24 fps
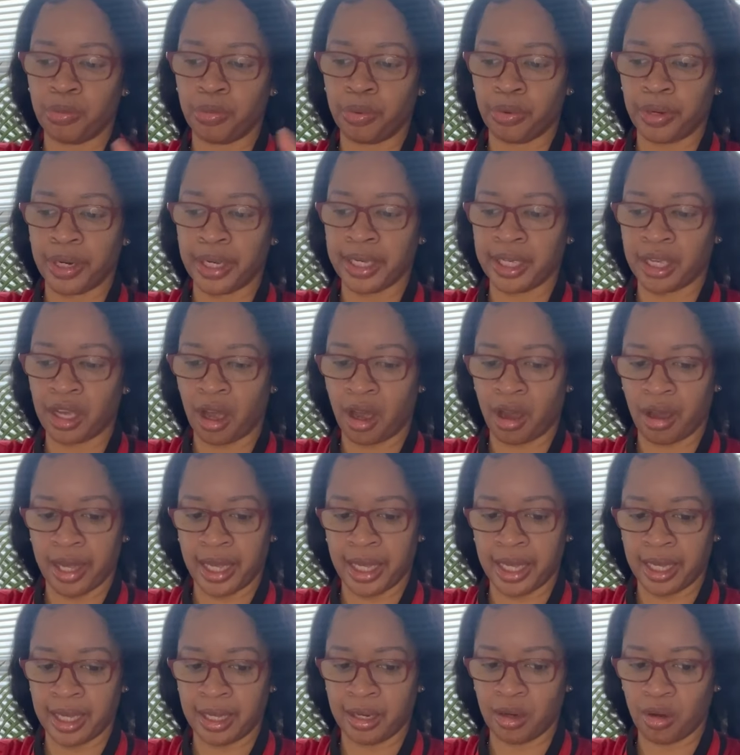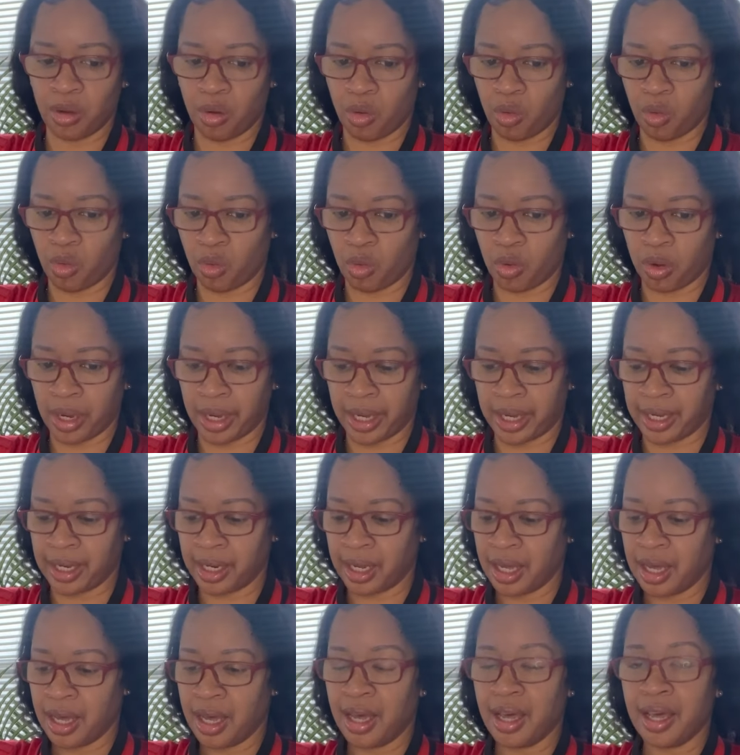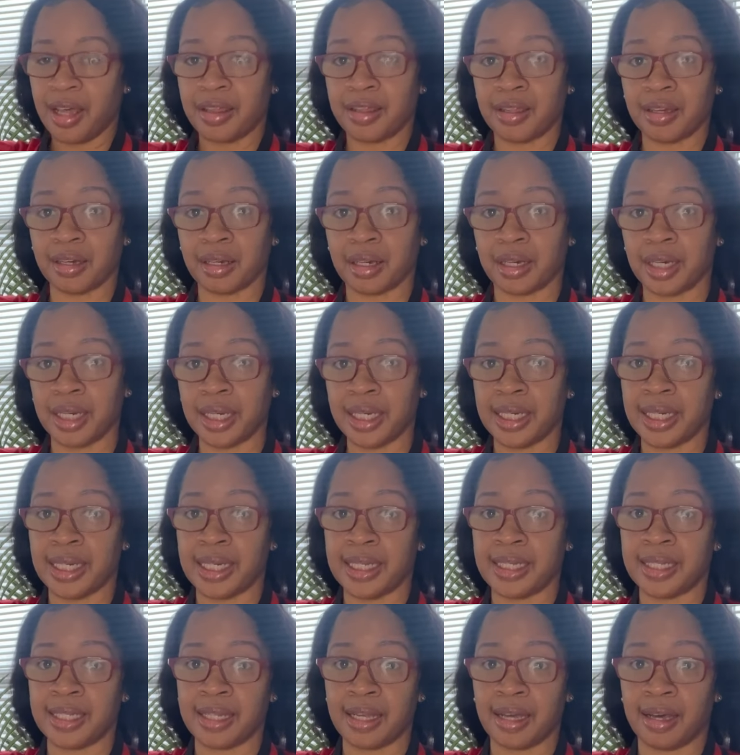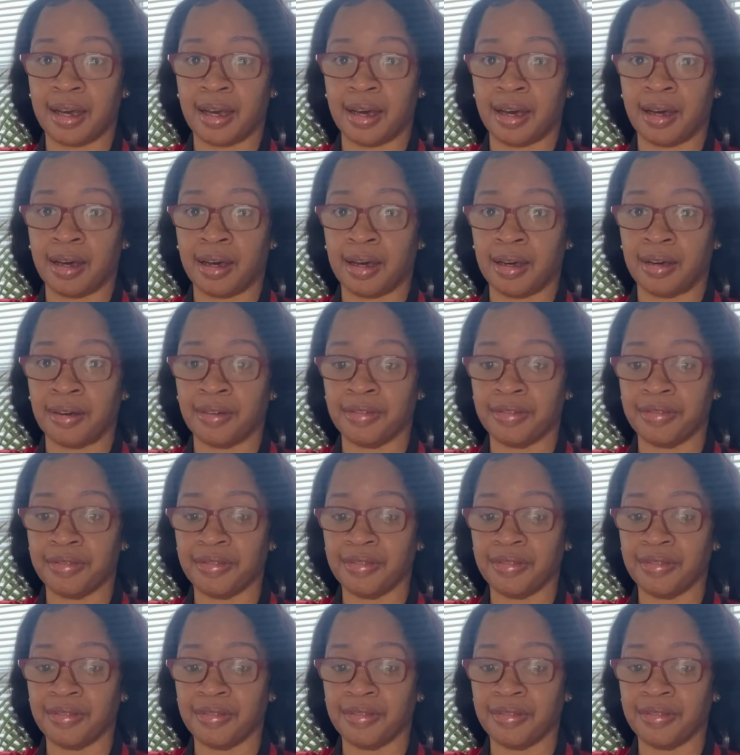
bring y'all in on the goodness of